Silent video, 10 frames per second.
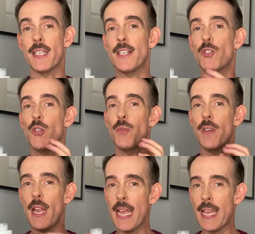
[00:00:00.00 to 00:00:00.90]
is
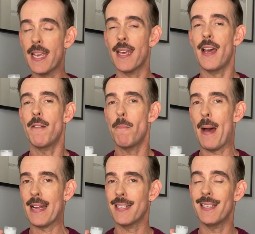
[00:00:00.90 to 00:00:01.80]
unique and
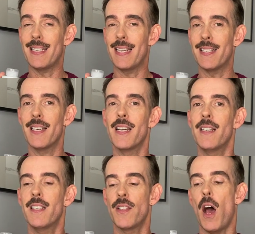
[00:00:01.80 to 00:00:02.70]
patented
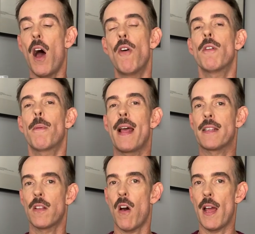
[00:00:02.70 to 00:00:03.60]
to the Olaplex
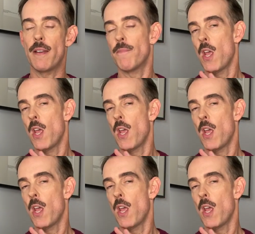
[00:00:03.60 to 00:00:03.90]
line.